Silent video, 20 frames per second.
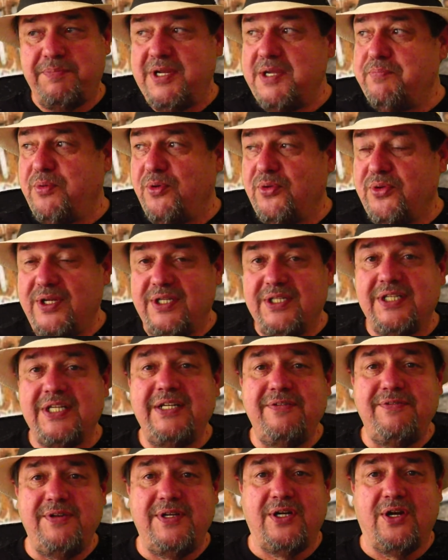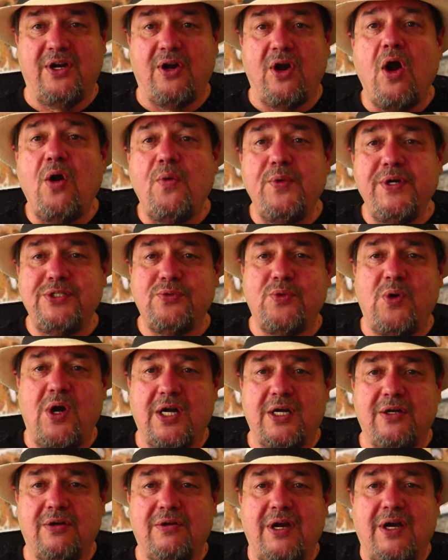People that live here are always
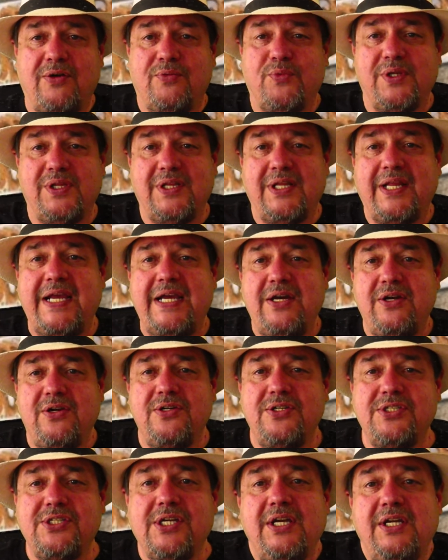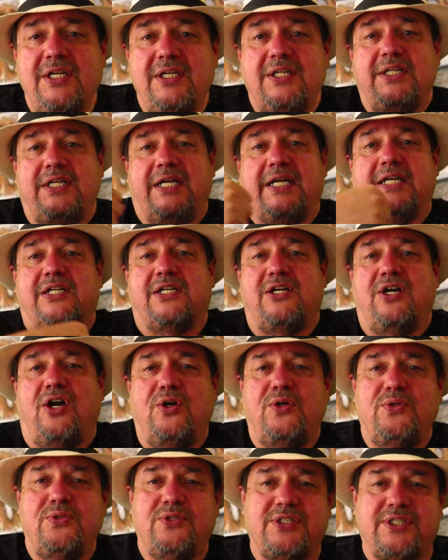walking around with layers and
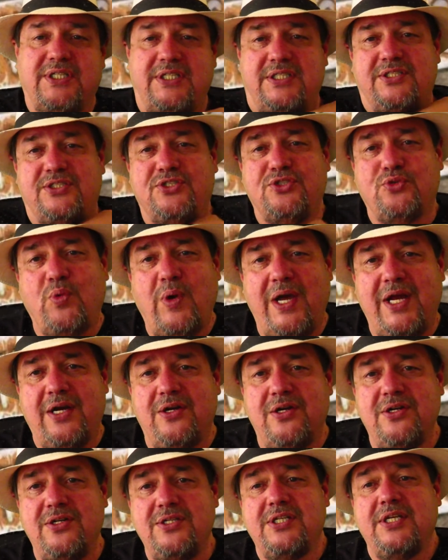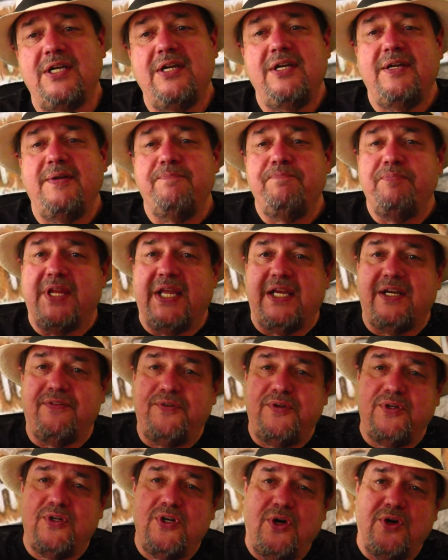coats and sweaters. And
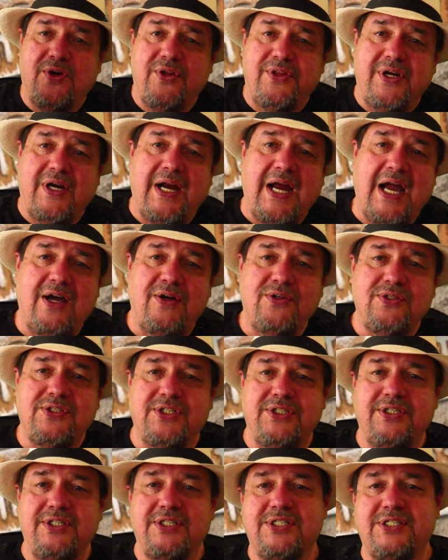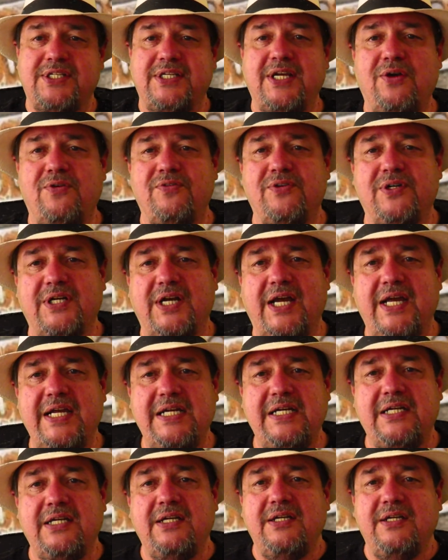if you go to their house and you stay
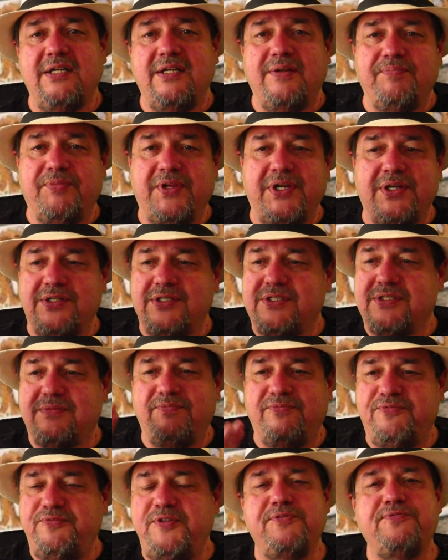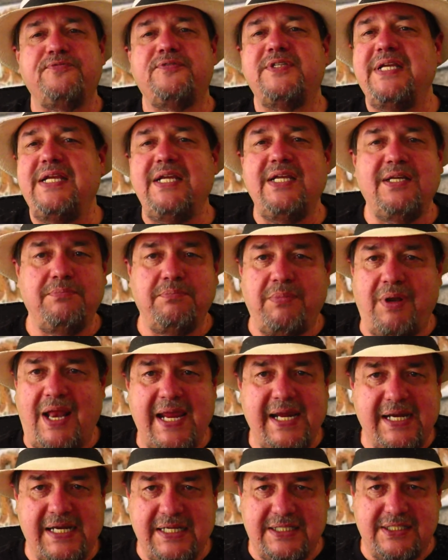overnight, there's 15
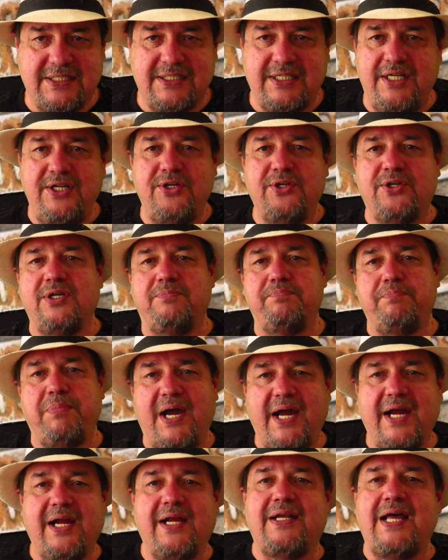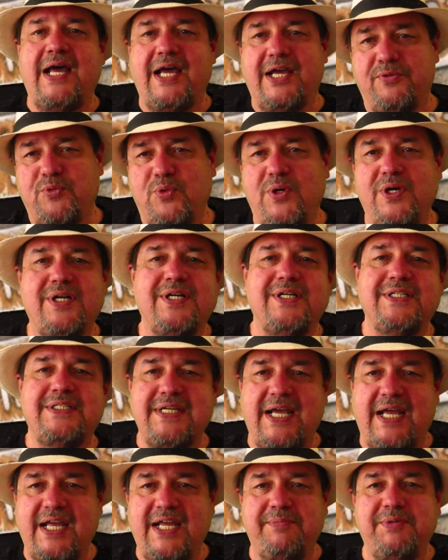blankets that you can pile on one at a
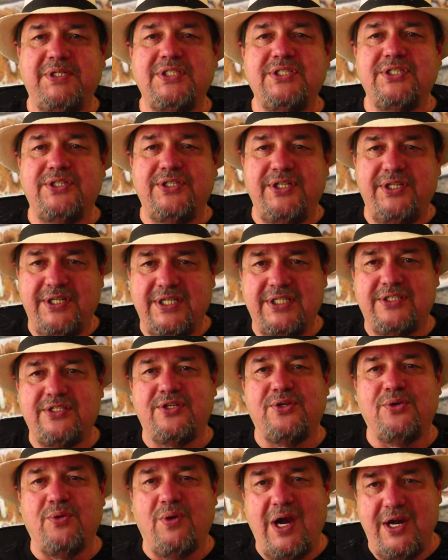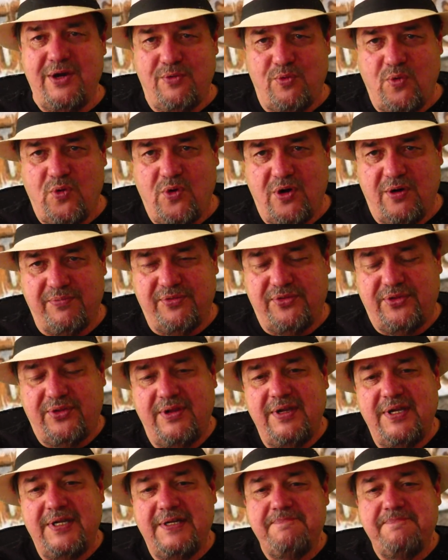time until you get to the right warmth.